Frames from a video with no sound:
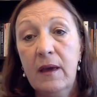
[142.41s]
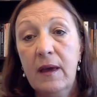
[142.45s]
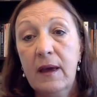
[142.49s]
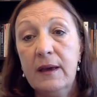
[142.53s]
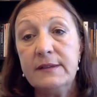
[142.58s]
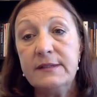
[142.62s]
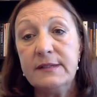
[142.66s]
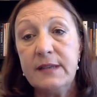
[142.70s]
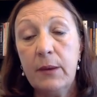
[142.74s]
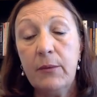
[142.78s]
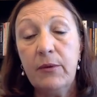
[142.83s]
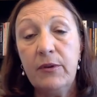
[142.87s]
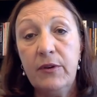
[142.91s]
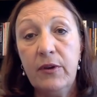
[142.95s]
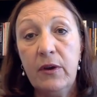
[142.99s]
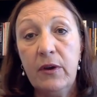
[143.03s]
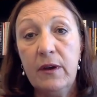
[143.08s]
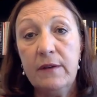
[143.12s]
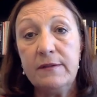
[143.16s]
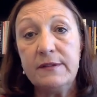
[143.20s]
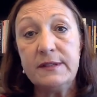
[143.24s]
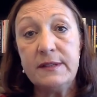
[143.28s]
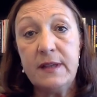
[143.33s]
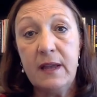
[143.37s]
As
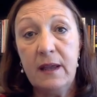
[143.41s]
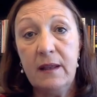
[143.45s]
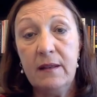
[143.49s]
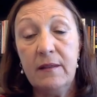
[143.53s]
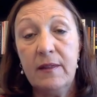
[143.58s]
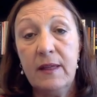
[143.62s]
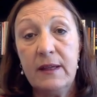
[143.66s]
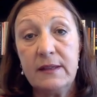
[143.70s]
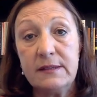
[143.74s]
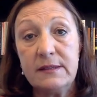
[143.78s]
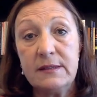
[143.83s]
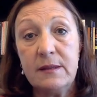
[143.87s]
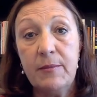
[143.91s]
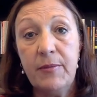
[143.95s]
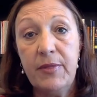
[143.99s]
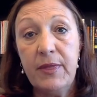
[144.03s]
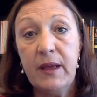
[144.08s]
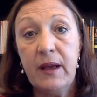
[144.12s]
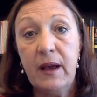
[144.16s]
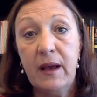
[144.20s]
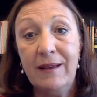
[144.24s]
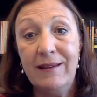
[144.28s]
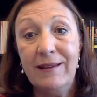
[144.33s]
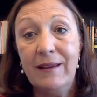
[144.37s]
Secretary of State, that's
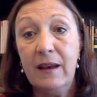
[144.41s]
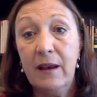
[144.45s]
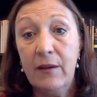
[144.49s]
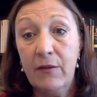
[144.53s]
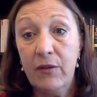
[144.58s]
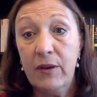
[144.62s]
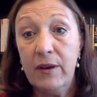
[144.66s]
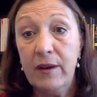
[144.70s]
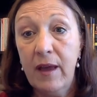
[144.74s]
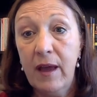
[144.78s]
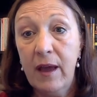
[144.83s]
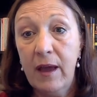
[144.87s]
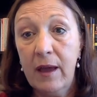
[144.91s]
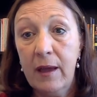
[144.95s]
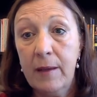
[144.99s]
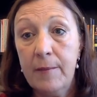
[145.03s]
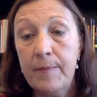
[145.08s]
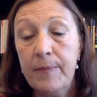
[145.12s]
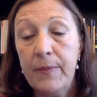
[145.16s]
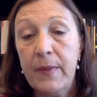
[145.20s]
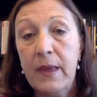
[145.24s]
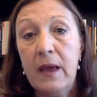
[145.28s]
something I did every day.